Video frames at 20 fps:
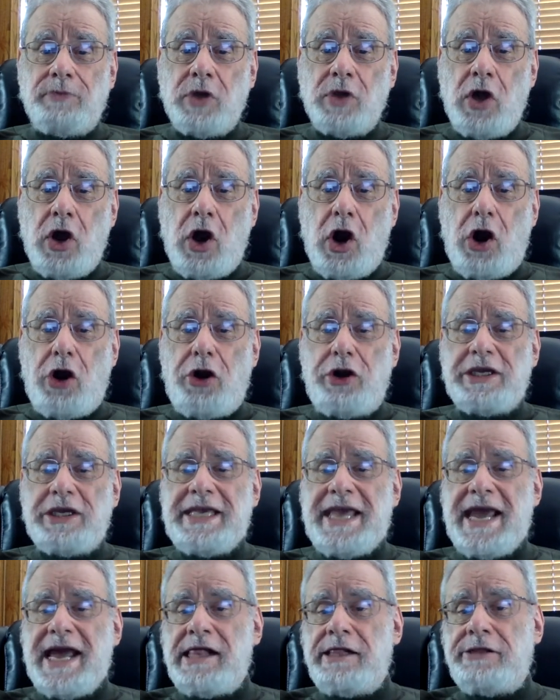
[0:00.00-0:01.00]
hard
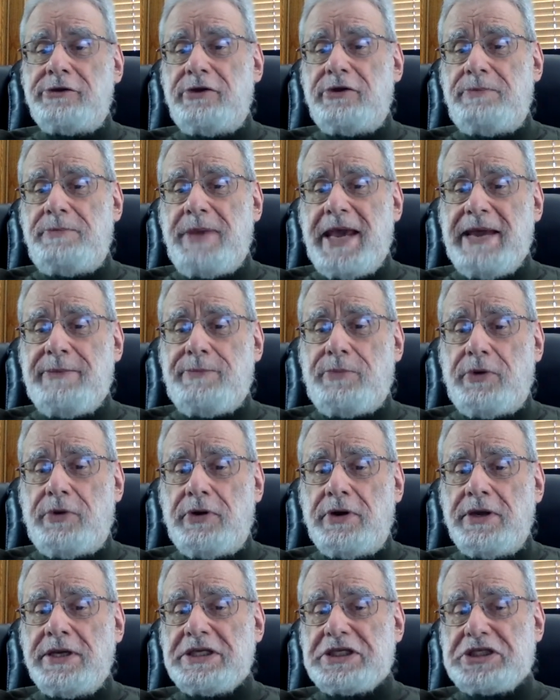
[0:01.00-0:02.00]
calendared paper,
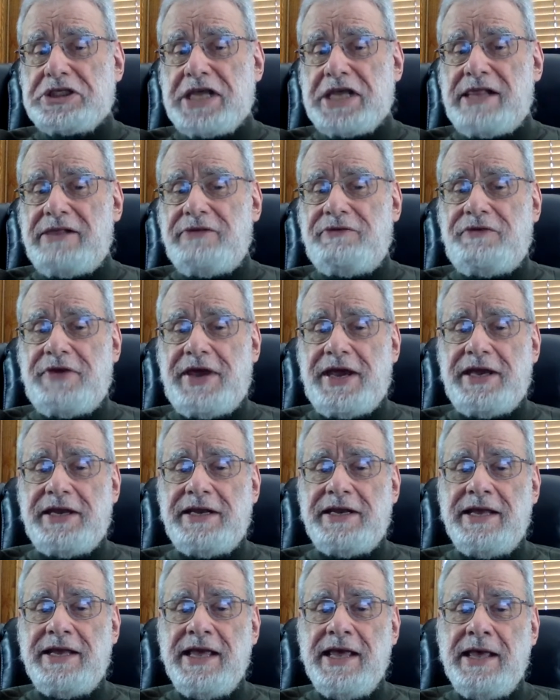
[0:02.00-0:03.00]
cellophane,
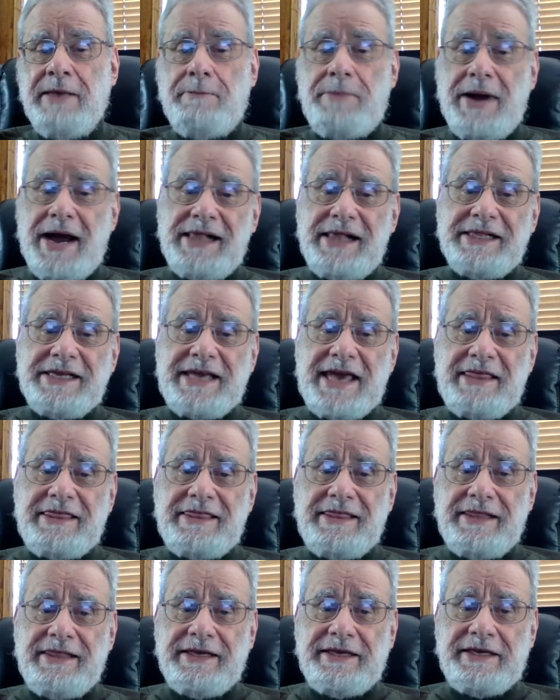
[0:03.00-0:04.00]

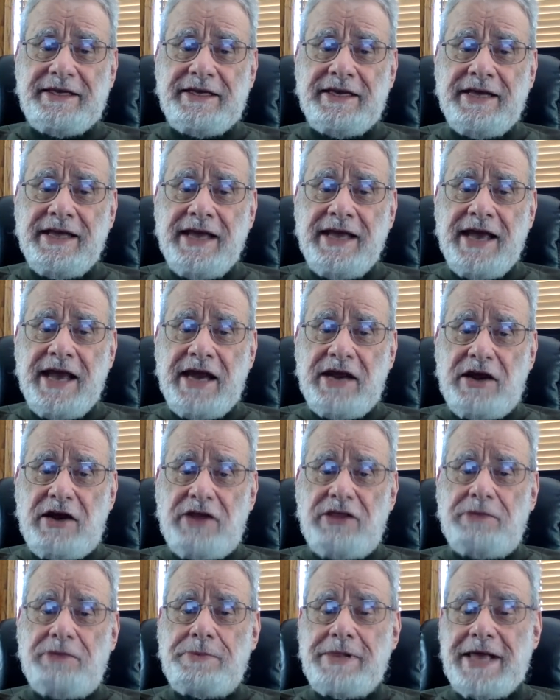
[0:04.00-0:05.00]
polyethylene, and
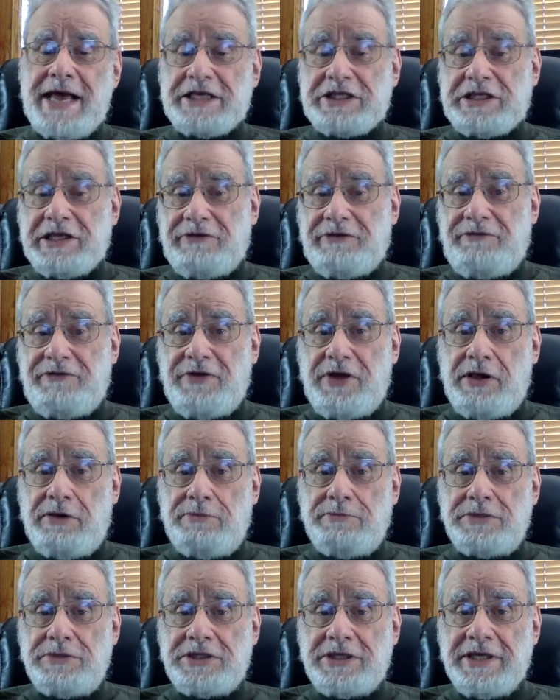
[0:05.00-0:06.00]
other plastic
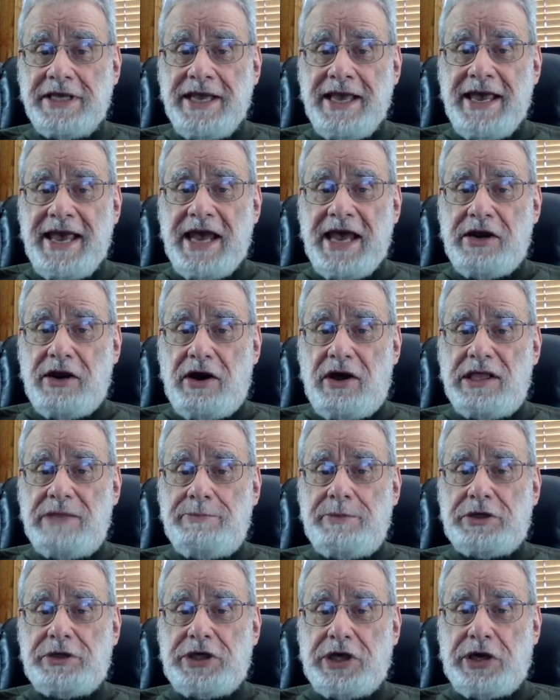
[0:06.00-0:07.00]
films, and other
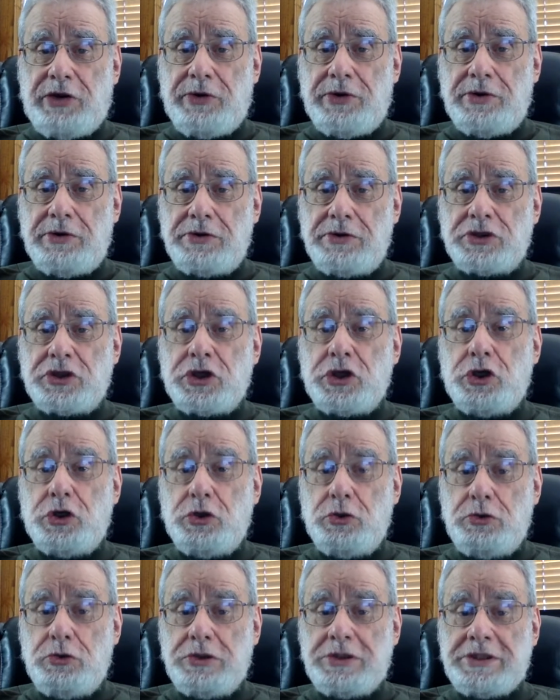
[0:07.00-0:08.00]
materials
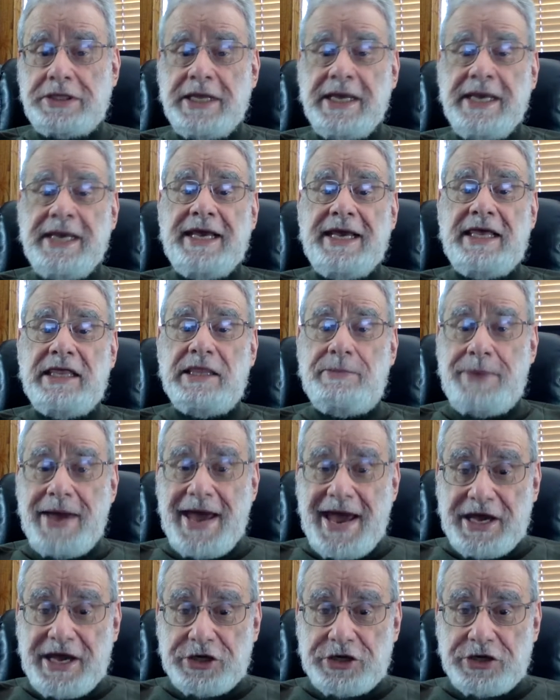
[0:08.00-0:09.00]
used in the
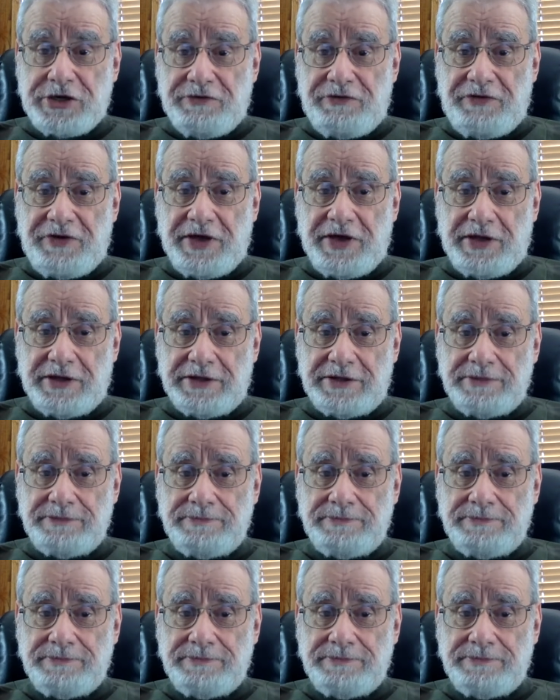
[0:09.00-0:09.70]
packaging field.